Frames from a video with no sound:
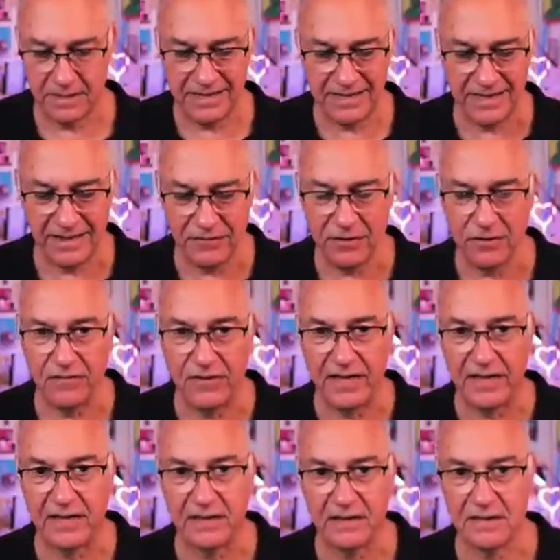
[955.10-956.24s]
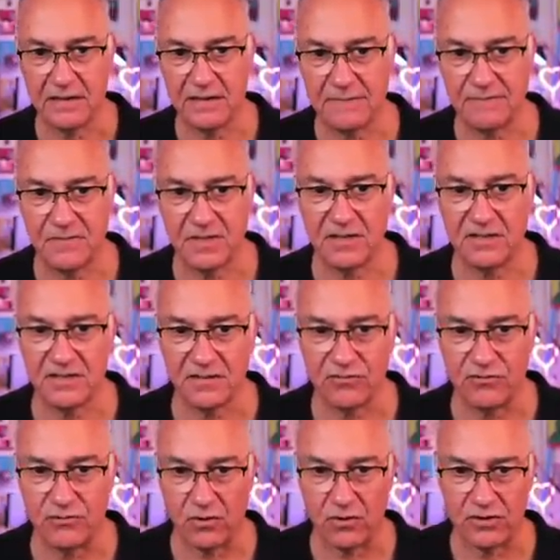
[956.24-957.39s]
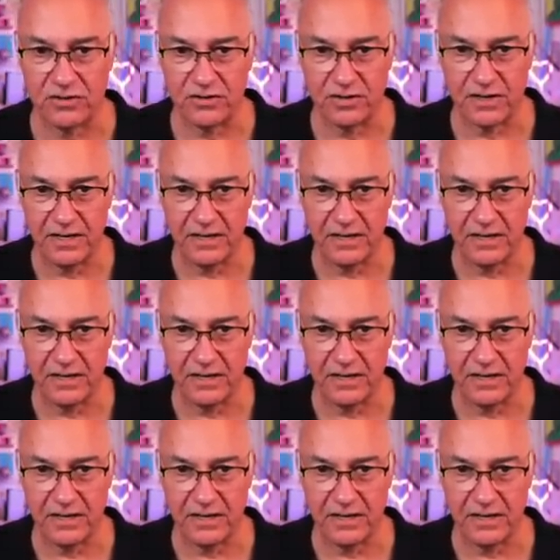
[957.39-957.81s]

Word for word: Yeah, if you're a vegan, you can still draw a turkey.